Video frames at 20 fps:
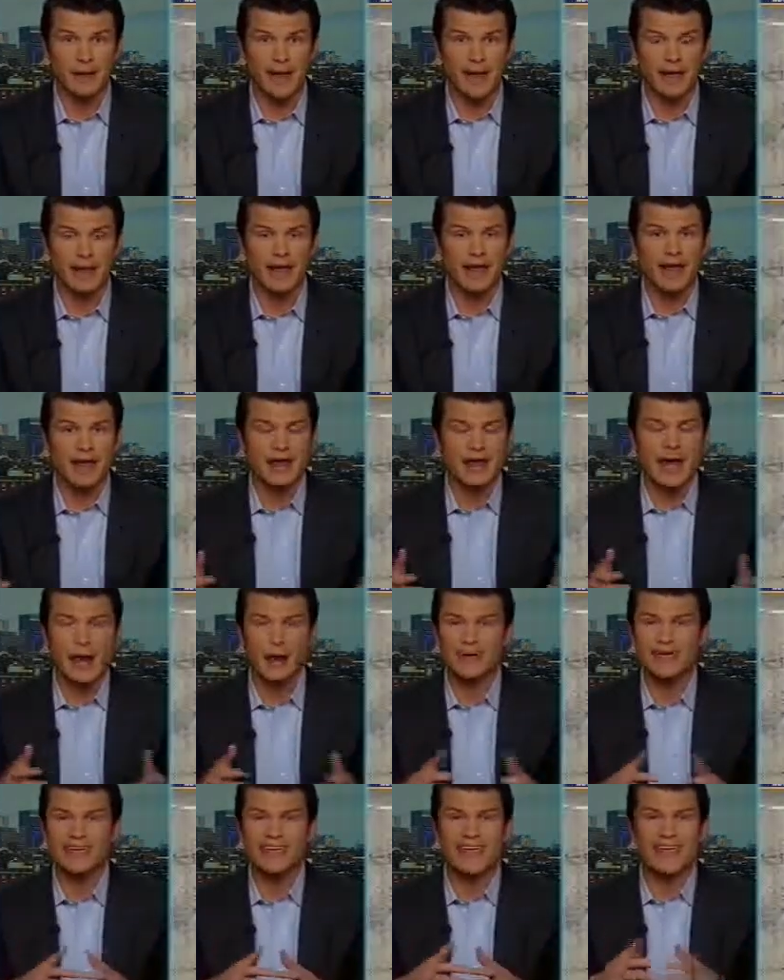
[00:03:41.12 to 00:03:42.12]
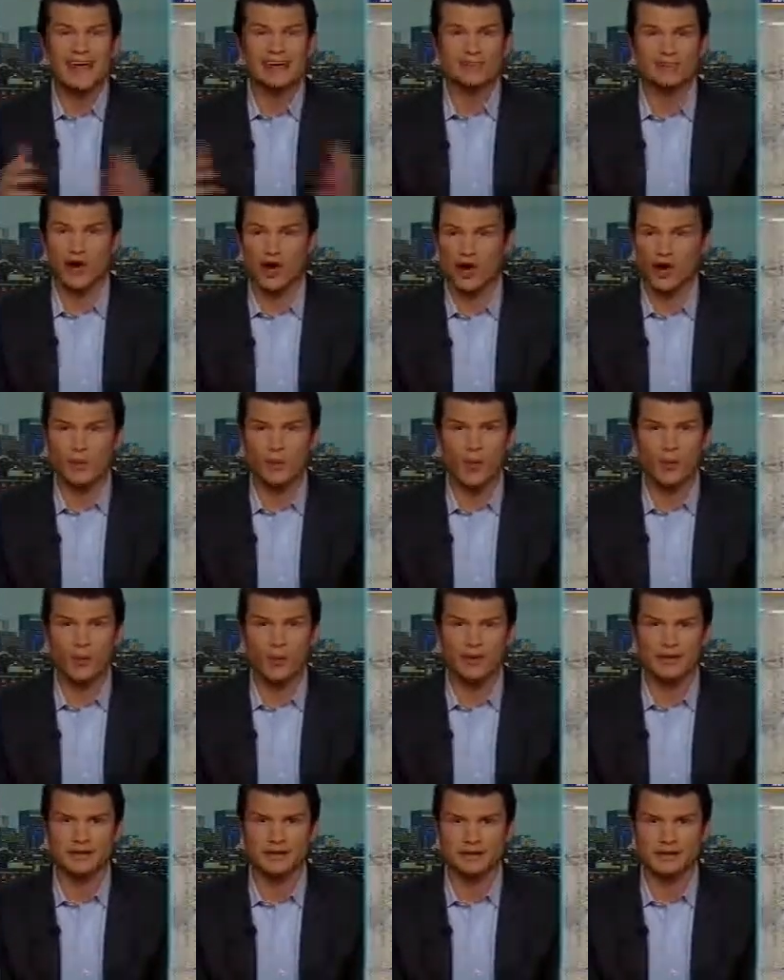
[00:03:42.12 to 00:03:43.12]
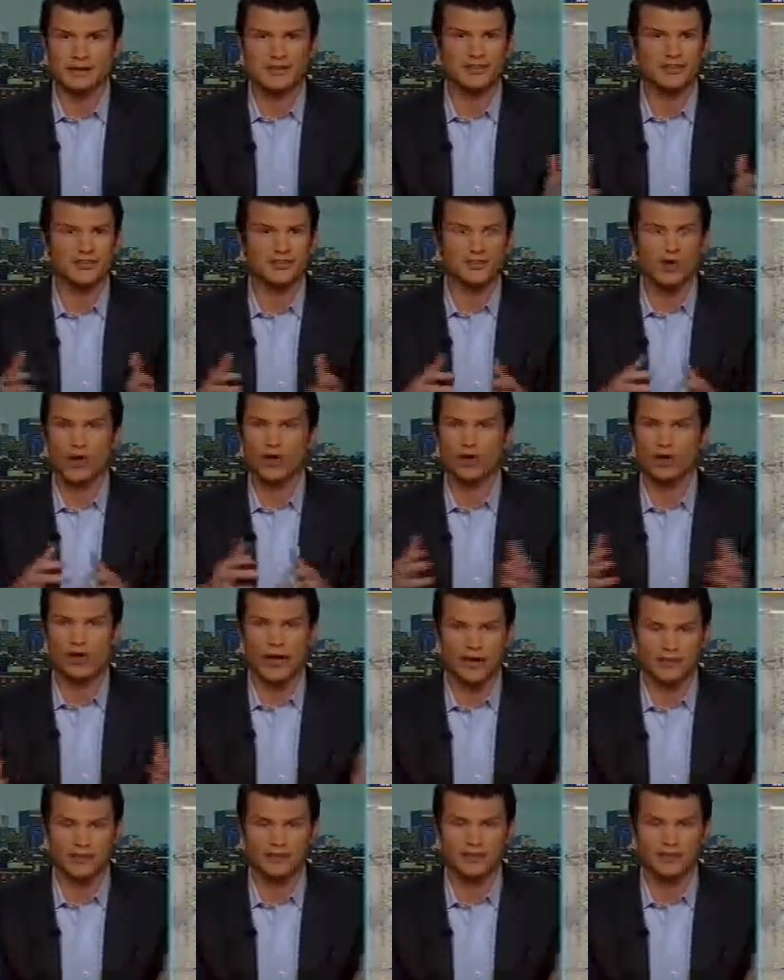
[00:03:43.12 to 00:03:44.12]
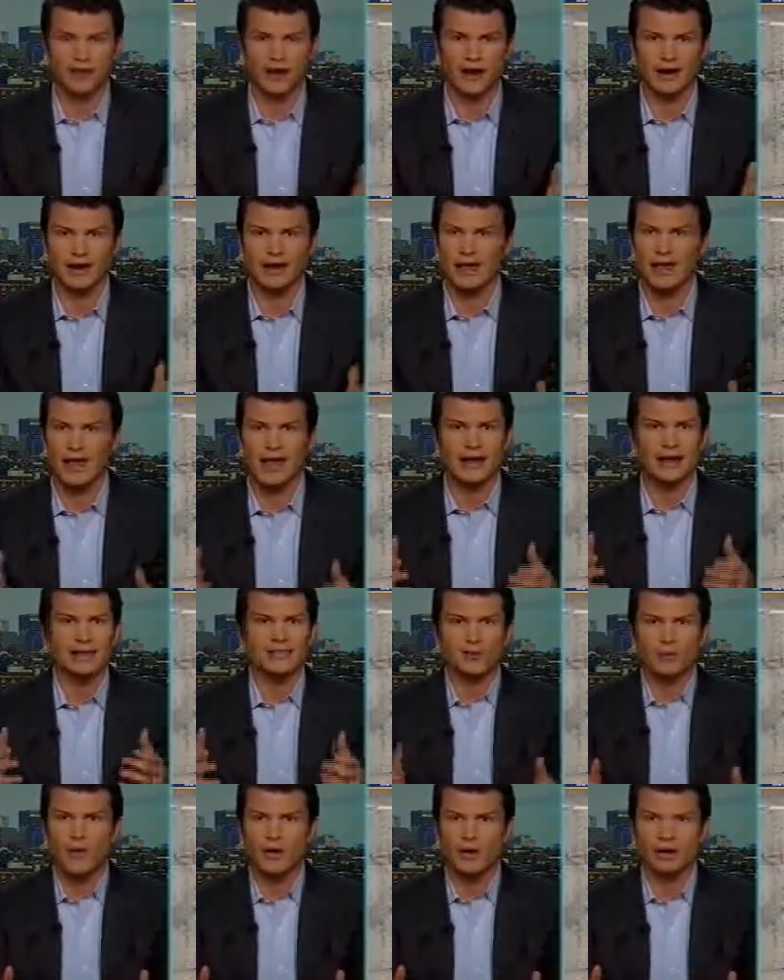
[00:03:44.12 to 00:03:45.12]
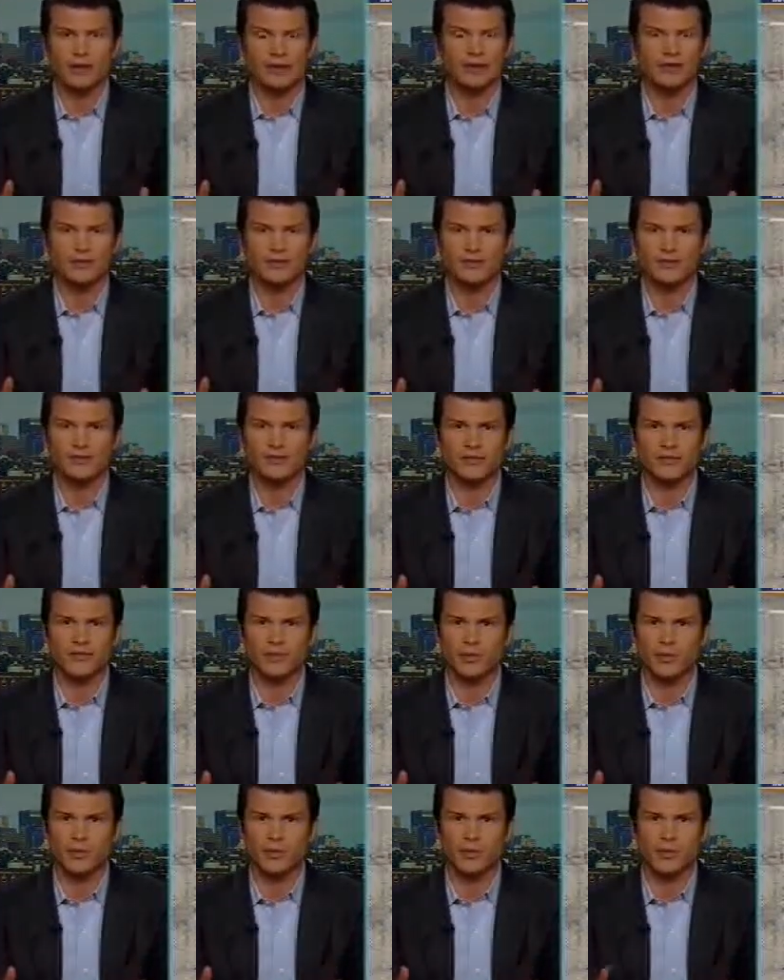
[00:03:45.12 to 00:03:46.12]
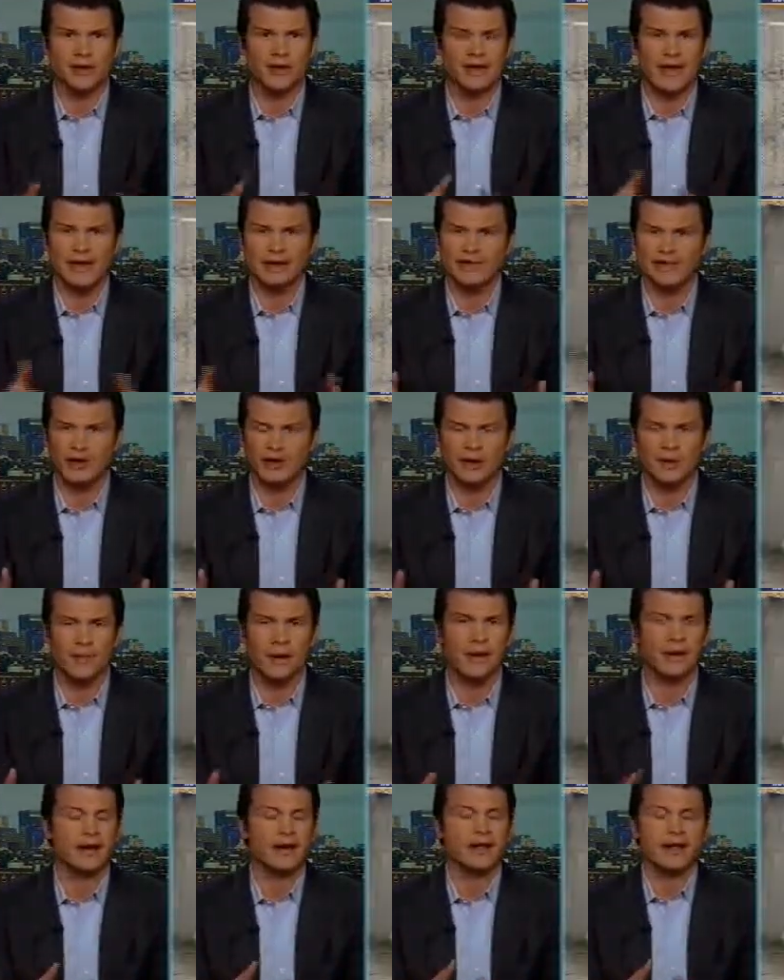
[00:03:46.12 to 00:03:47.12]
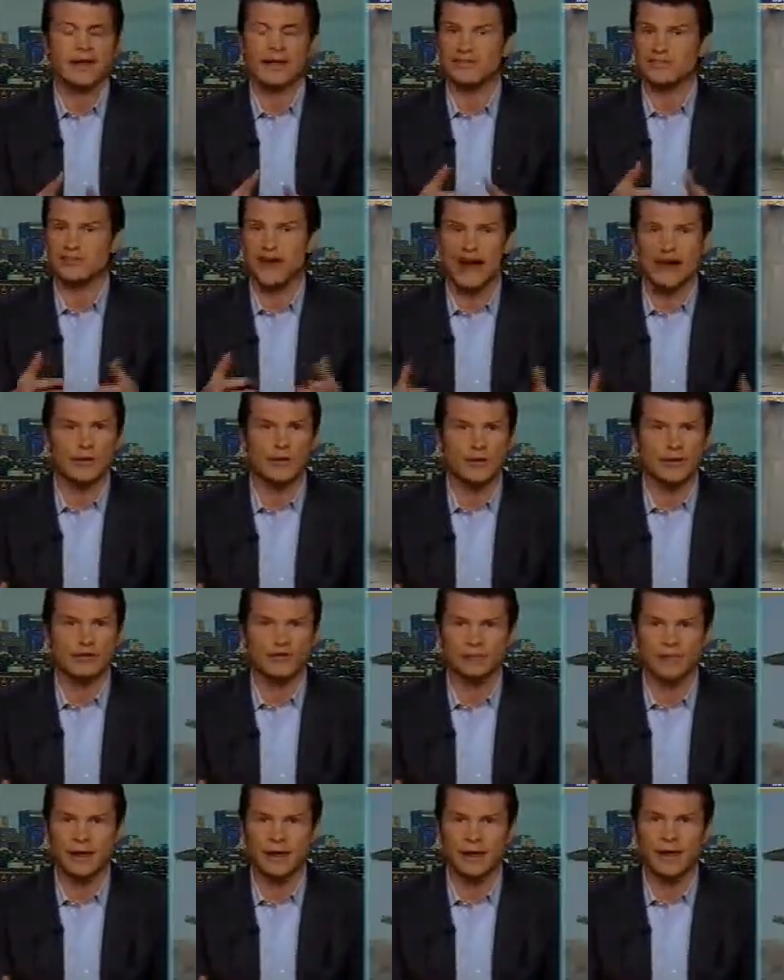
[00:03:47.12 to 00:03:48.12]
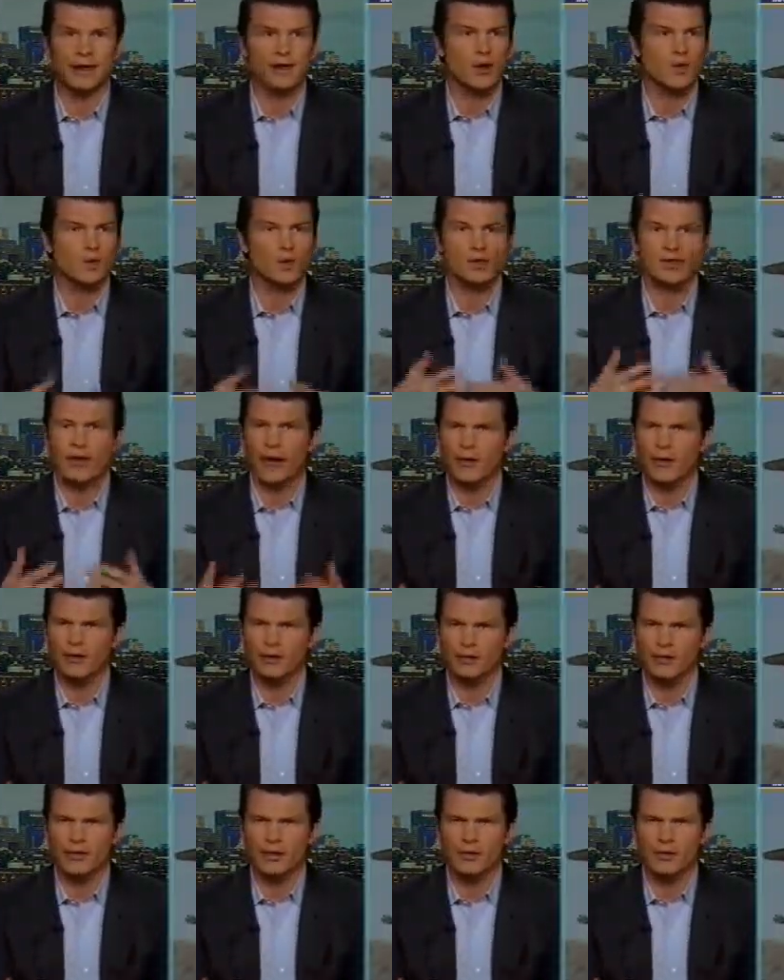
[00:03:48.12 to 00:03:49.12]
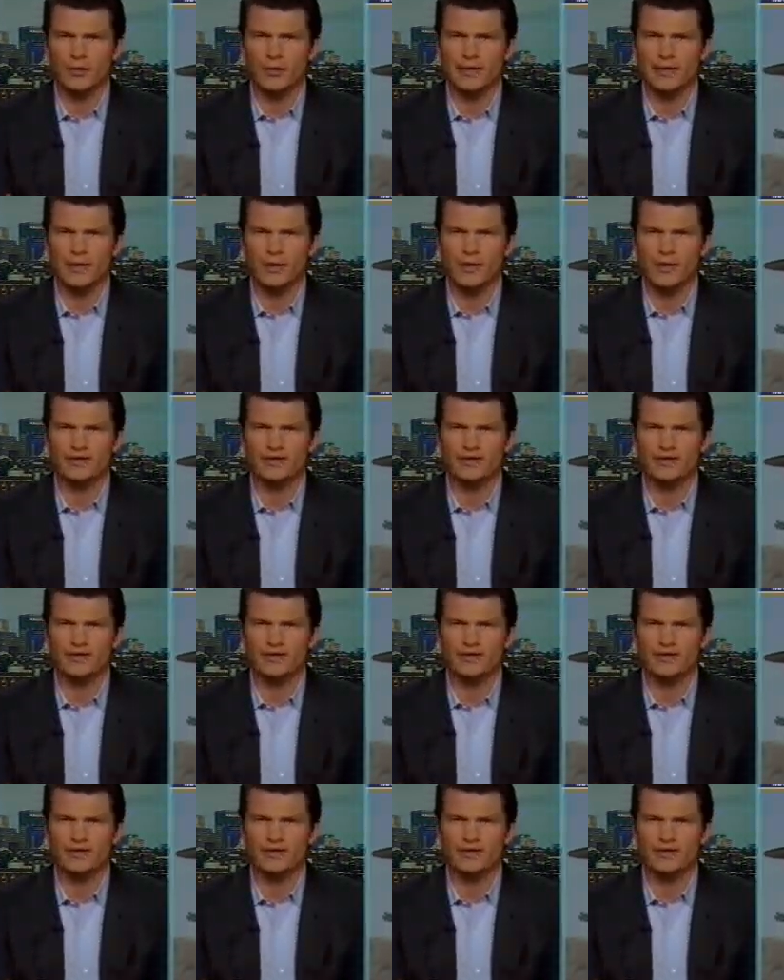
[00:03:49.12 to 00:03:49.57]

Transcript: pay. Now he can't talk about what he did because it's all classified. And he's walking into a civilian world where he can't talk about it. He's not a rich man without immediate